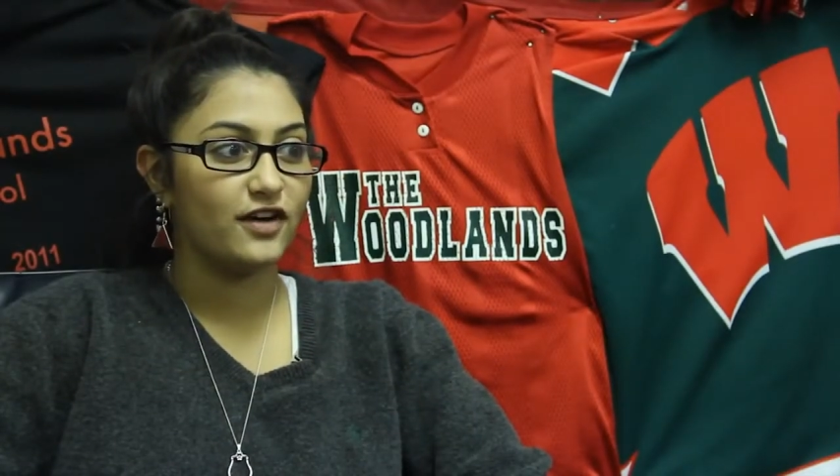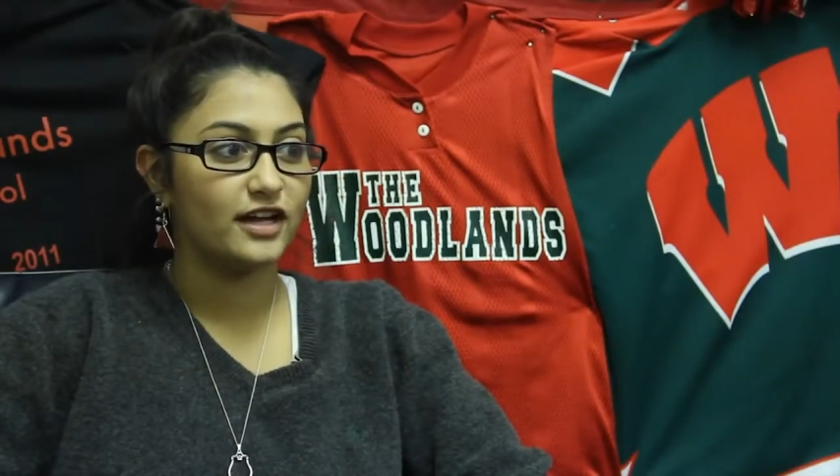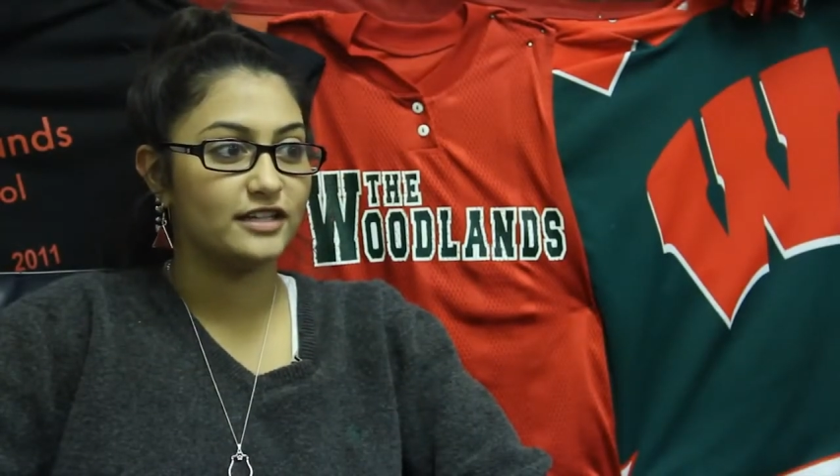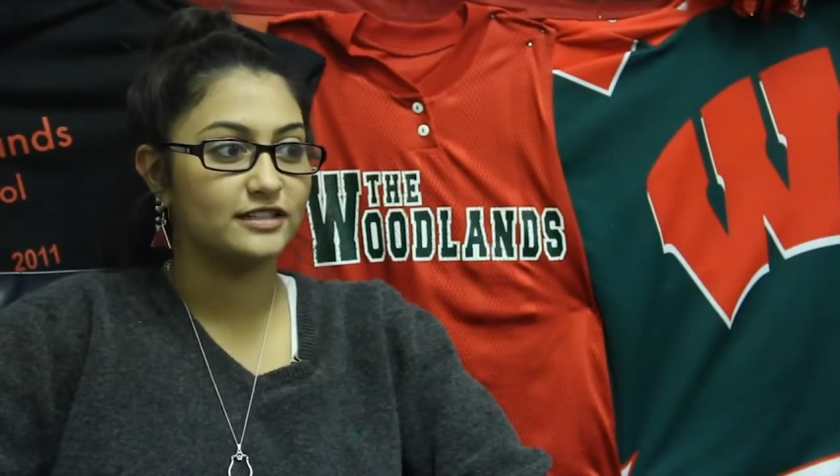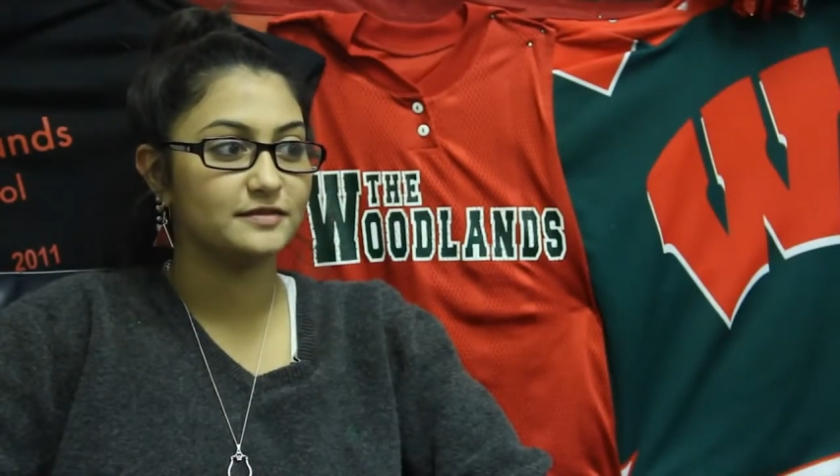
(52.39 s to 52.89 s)

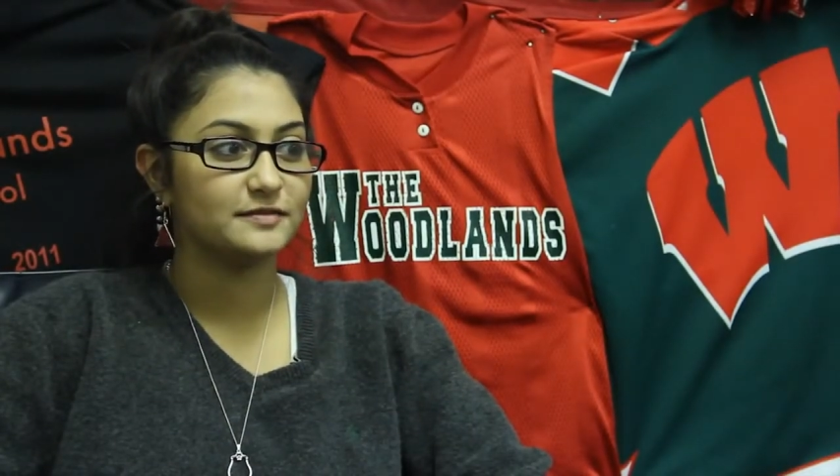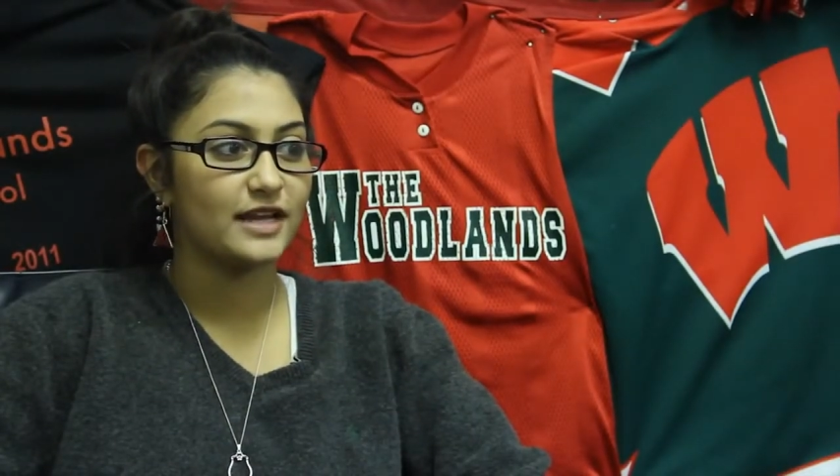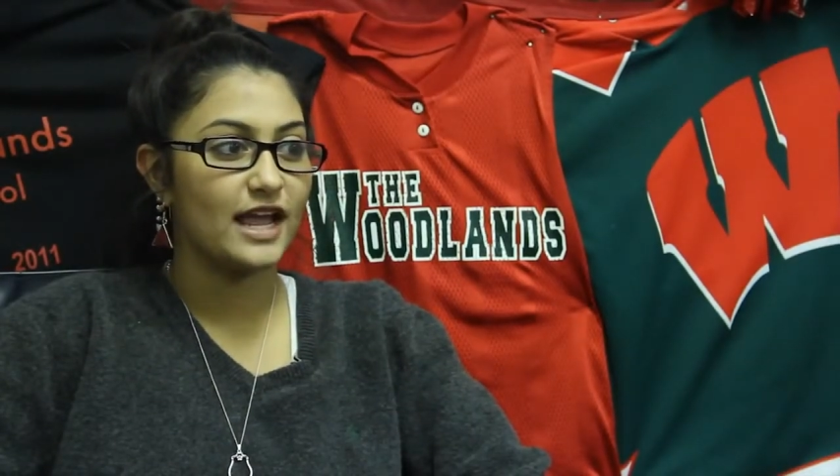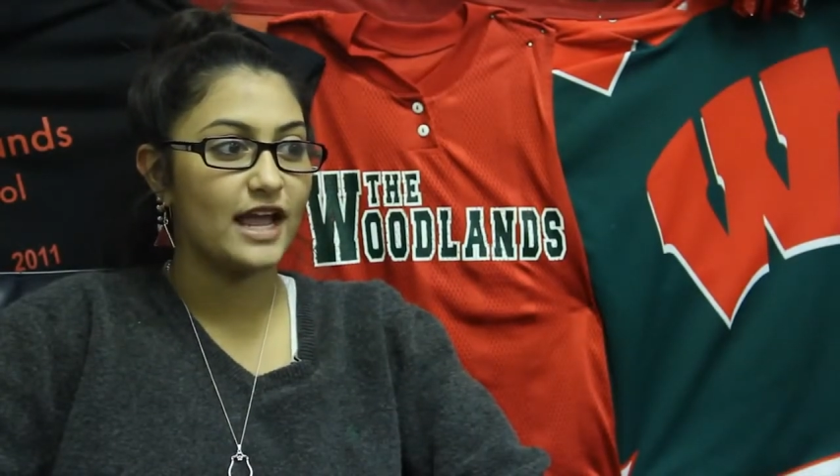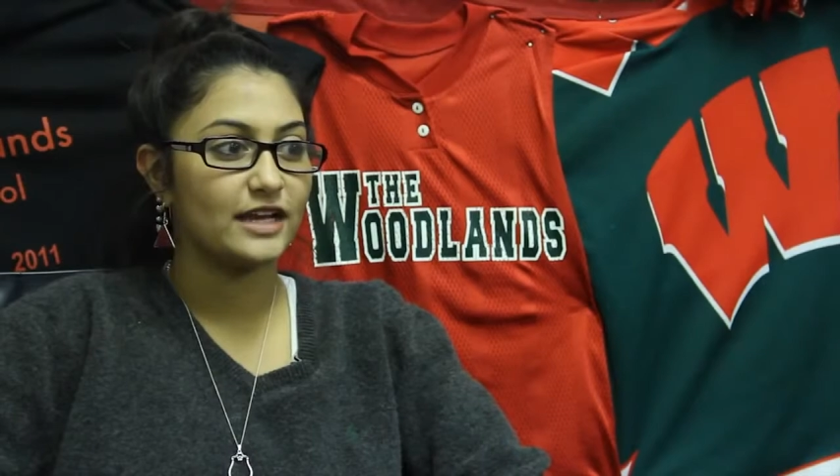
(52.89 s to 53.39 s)
fun
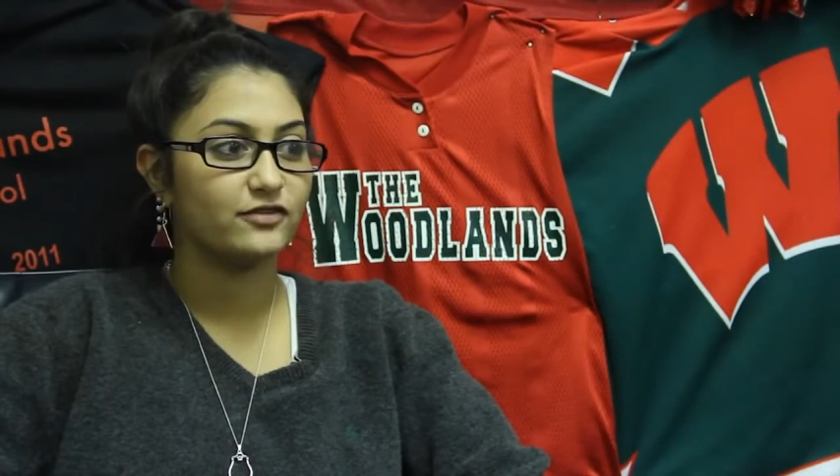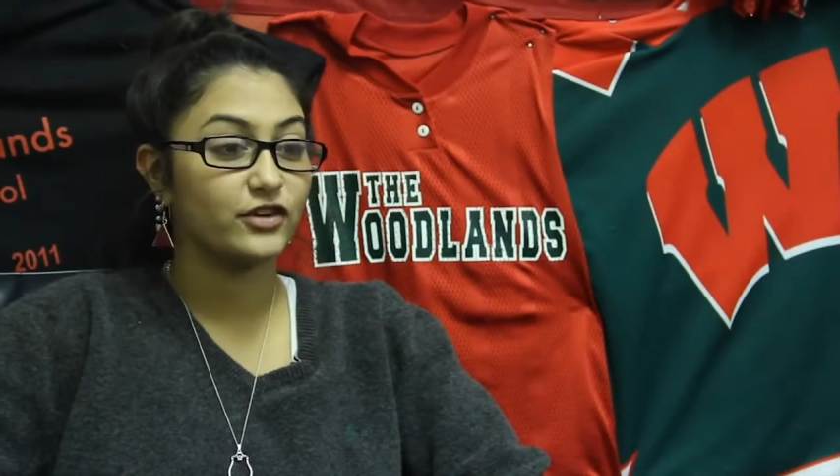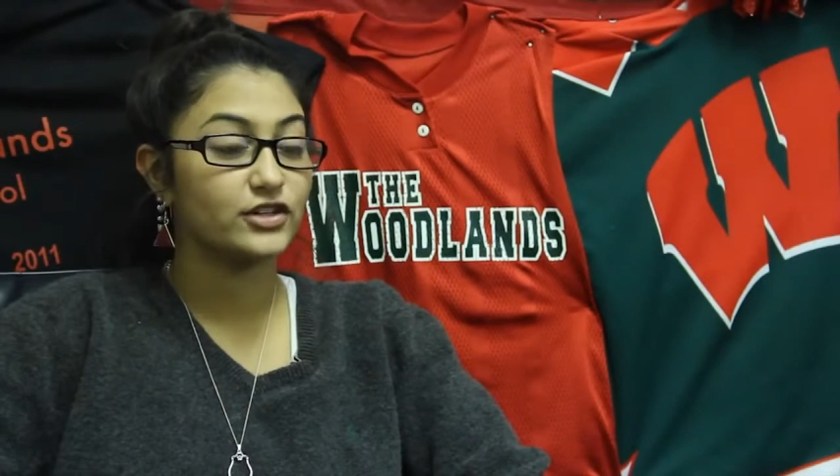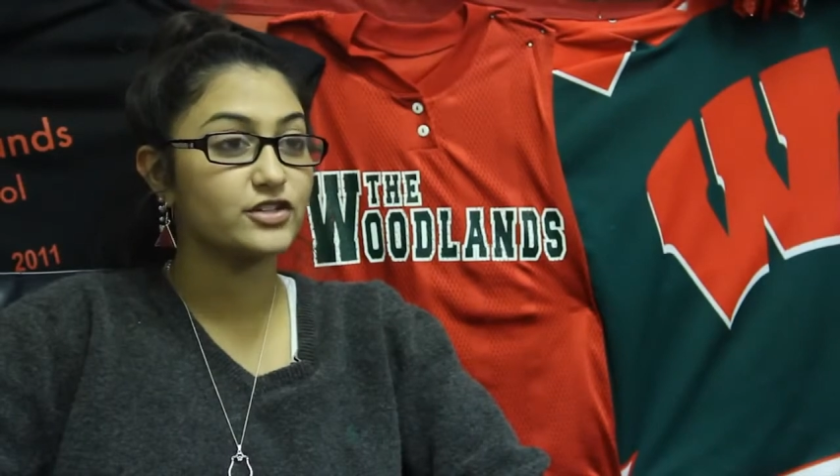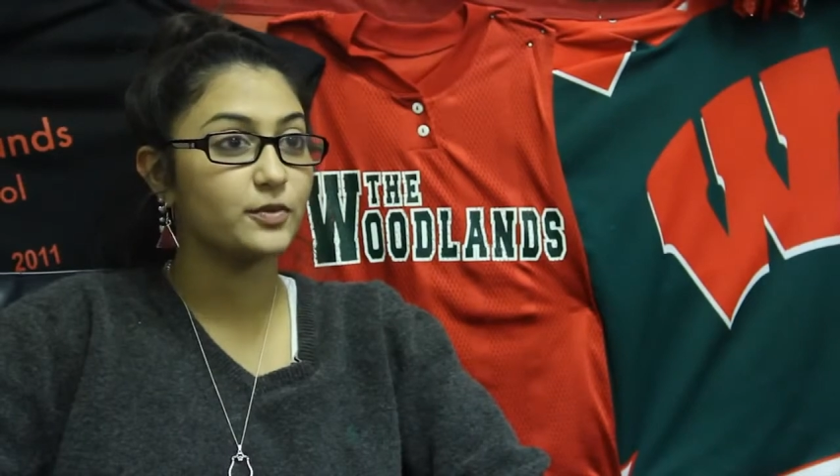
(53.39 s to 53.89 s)

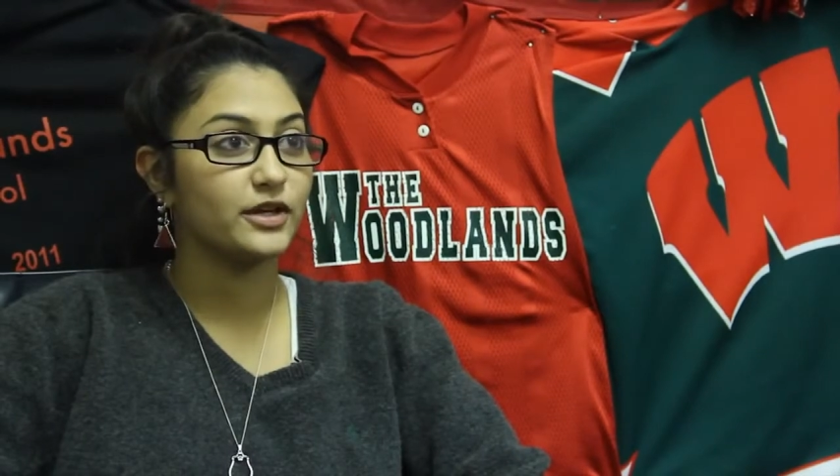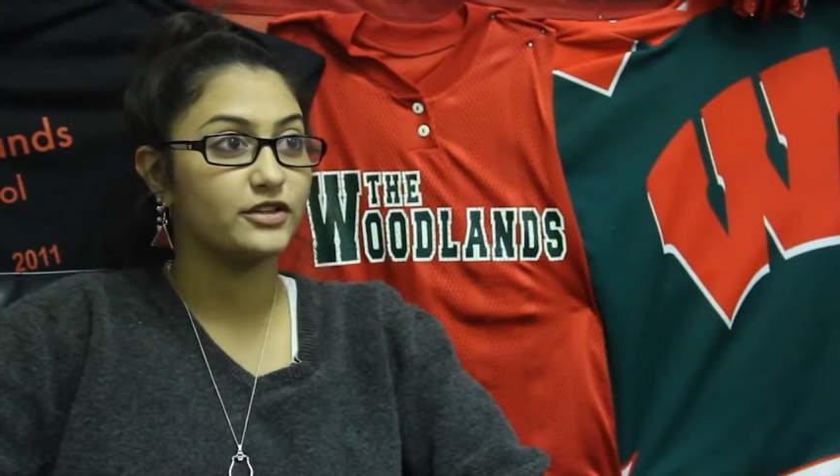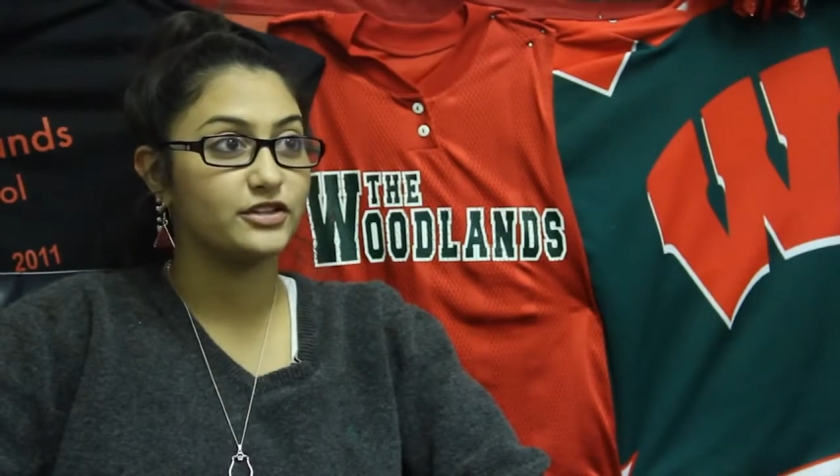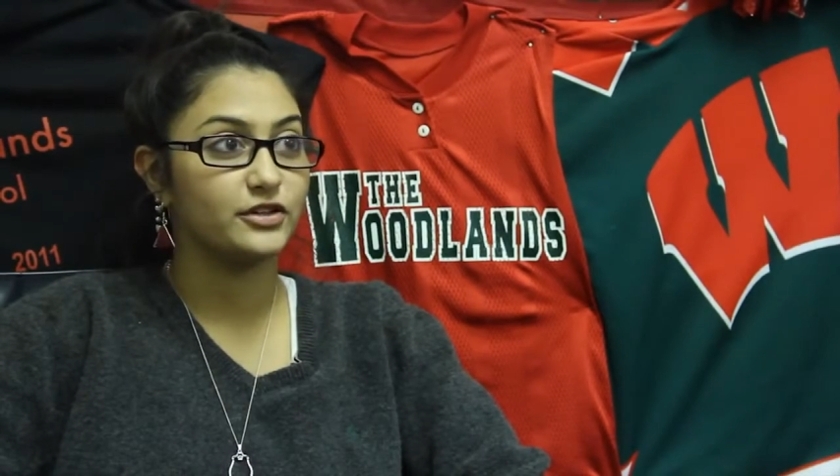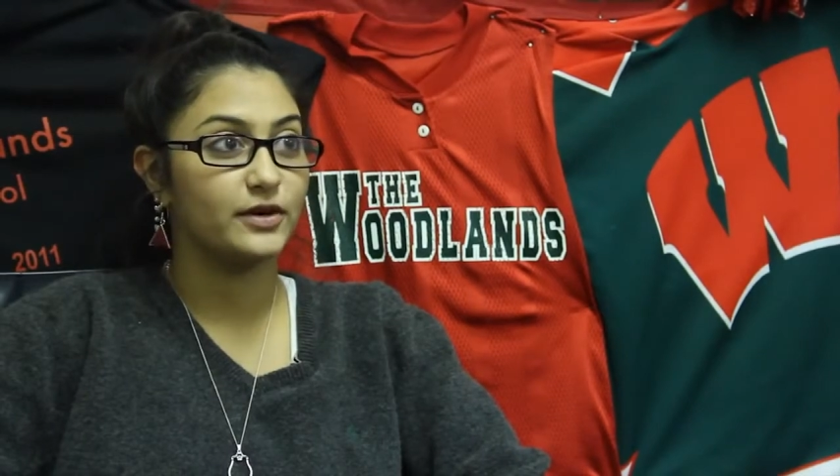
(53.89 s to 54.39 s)
First, what
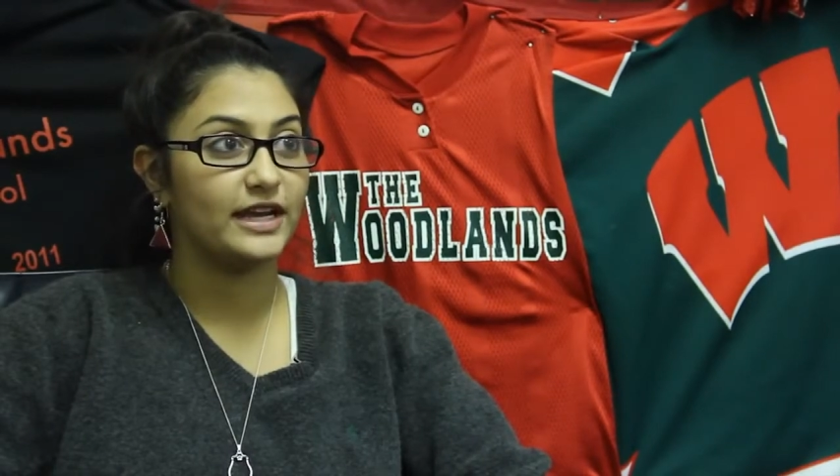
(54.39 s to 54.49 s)
you do